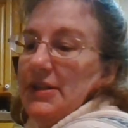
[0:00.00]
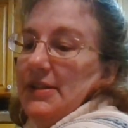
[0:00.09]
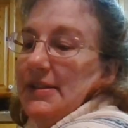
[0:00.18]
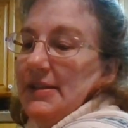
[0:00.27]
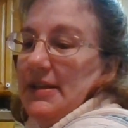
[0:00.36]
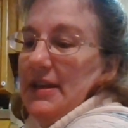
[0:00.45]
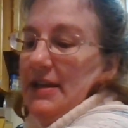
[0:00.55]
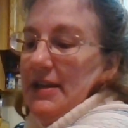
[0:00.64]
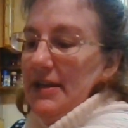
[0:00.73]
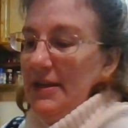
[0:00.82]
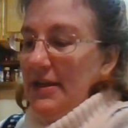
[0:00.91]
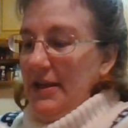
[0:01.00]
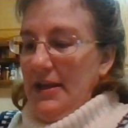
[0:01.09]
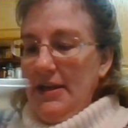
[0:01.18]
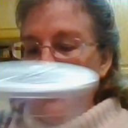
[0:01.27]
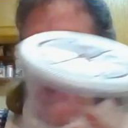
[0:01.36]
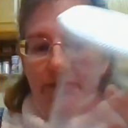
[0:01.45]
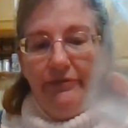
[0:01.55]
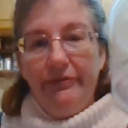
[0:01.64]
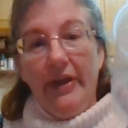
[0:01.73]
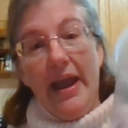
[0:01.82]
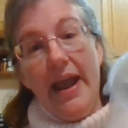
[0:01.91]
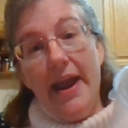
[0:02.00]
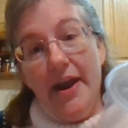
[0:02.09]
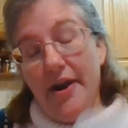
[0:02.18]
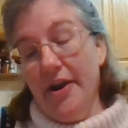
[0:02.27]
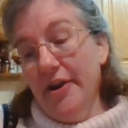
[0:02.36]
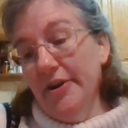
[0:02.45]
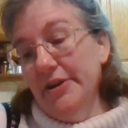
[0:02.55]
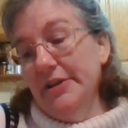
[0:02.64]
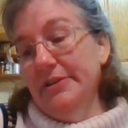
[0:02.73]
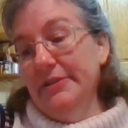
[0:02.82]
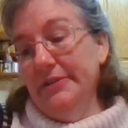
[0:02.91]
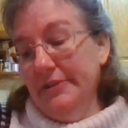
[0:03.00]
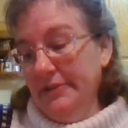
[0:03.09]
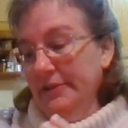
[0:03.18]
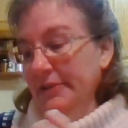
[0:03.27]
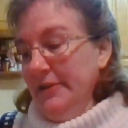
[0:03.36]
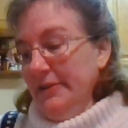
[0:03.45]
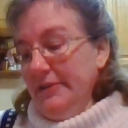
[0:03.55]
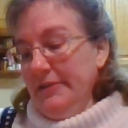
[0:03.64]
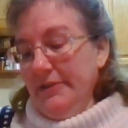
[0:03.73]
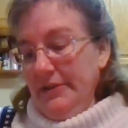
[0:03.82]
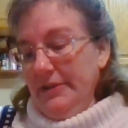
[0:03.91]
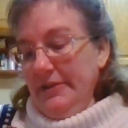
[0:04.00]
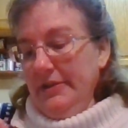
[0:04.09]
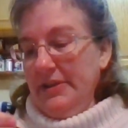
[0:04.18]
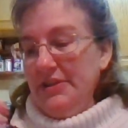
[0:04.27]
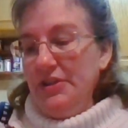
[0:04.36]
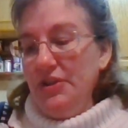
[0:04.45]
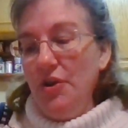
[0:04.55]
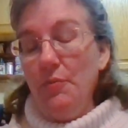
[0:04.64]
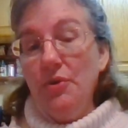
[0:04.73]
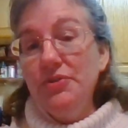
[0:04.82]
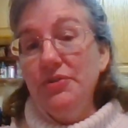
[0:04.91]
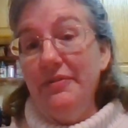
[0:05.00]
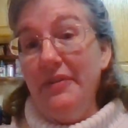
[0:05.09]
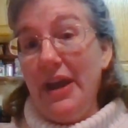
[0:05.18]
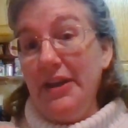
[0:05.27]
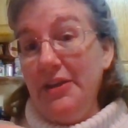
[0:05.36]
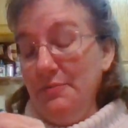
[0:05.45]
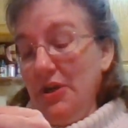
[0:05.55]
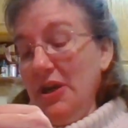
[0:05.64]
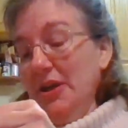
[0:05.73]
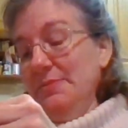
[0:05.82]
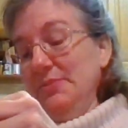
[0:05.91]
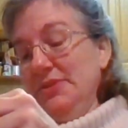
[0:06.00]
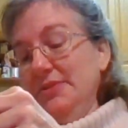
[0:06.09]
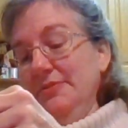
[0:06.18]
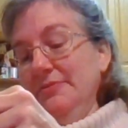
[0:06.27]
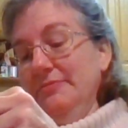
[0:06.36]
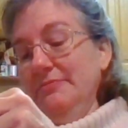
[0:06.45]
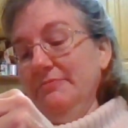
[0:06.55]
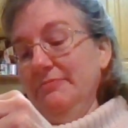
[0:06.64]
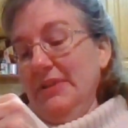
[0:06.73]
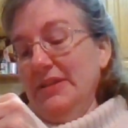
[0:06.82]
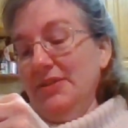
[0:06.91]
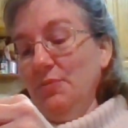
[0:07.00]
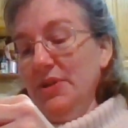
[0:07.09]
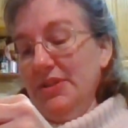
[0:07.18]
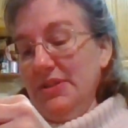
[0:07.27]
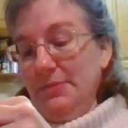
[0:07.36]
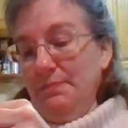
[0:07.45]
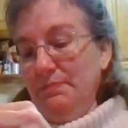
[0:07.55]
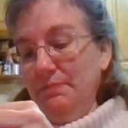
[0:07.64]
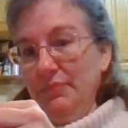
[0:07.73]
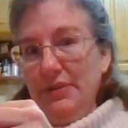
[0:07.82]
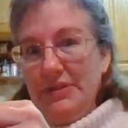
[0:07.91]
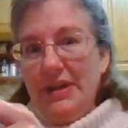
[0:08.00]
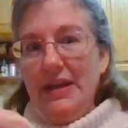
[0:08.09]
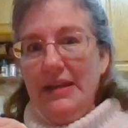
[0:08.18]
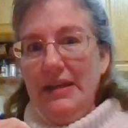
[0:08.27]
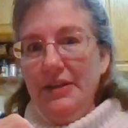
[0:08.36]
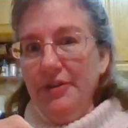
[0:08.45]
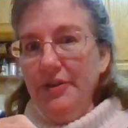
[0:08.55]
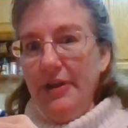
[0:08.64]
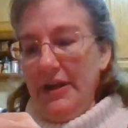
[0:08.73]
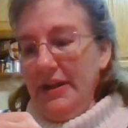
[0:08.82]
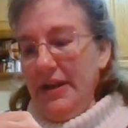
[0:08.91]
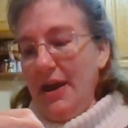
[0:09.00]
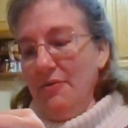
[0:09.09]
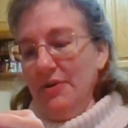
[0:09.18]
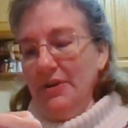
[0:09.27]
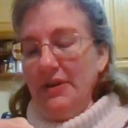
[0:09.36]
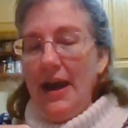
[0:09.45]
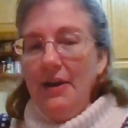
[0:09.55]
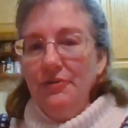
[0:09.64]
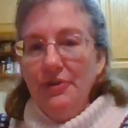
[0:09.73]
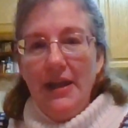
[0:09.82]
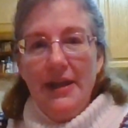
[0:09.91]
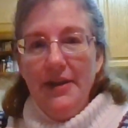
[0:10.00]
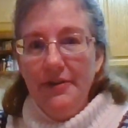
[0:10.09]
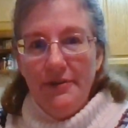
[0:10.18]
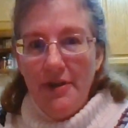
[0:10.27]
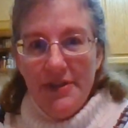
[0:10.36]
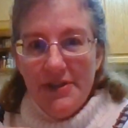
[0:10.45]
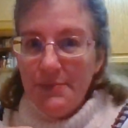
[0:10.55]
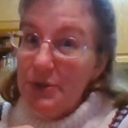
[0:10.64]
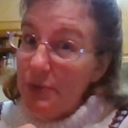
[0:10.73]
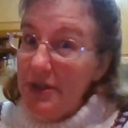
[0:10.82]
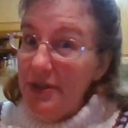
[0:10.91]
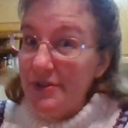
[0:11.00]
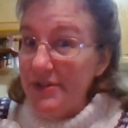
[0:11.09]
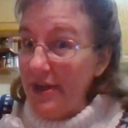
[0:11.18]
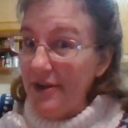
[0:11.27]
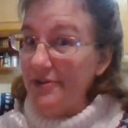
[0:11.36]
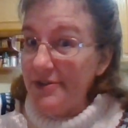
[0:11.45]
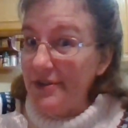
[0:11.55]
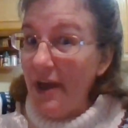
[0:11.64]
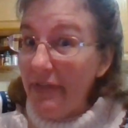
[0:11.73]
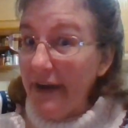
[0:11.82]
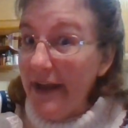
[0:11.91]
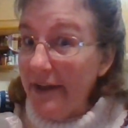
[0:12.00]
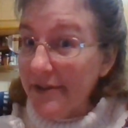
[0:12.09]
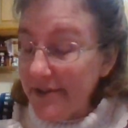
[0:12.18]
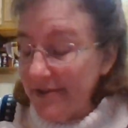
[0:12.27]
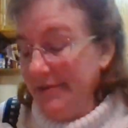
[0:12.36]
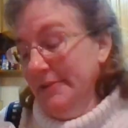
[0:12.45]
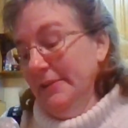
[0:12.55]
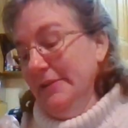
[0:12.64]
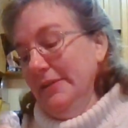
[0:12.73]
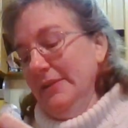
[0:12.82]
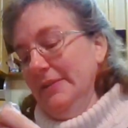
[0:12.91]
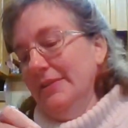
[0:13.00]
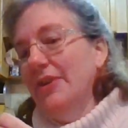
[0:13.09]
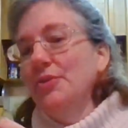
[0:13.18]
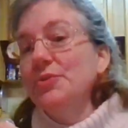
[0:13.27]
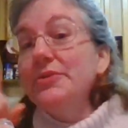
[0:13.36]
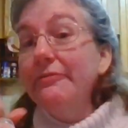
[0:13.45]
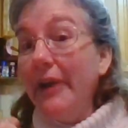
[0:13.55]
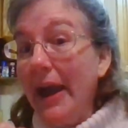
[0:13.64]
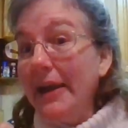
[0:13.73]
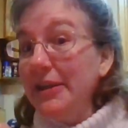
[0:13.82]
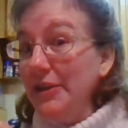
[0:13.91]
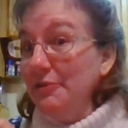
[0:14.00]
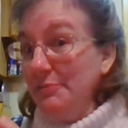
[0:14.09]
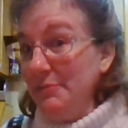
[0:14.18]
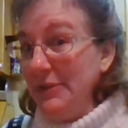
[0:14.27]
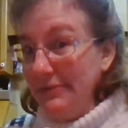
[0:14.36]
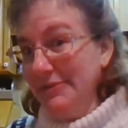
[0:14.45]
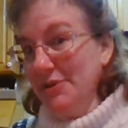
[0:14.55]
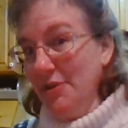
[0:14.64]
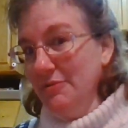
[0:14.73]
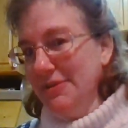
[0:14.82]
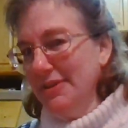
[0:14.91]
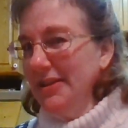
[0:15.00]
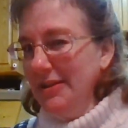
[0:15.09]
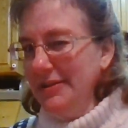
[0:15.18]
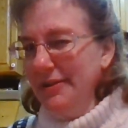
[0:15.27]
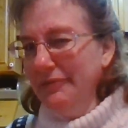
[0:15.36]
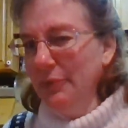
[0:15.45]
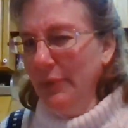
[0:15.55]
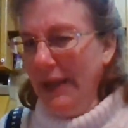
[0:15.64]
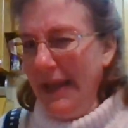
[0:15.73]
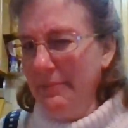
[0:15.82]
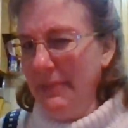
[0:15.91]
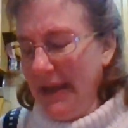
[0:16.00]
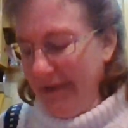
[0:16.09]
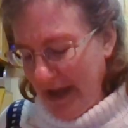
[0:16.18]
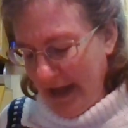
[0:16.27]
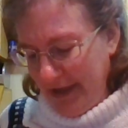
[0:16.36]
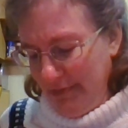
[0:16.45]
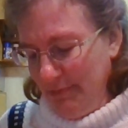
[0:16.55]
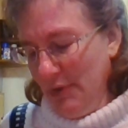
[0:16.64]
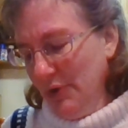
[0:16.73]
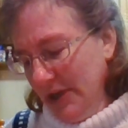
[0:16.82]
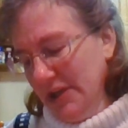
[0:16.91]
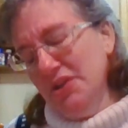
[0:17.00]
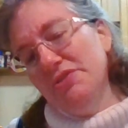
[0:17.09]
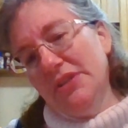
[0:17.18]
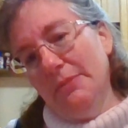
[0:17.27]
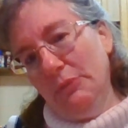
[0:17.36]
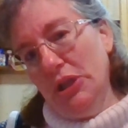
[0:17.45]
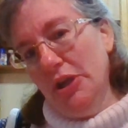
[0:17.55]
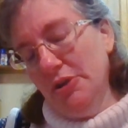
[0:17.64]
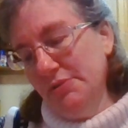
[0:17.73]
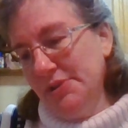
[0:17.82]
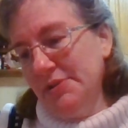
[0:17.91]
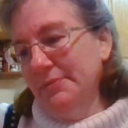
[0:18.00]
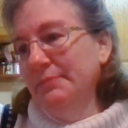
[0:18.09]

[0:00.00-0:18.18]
to see if air, because you know most of the vacuum cups, it's got an inner and an outer layer, and all this between there is air. There's nothing else. Now I know it's a vacuum, so it's a little different. We can't make a vacuum, but we're going to do something close.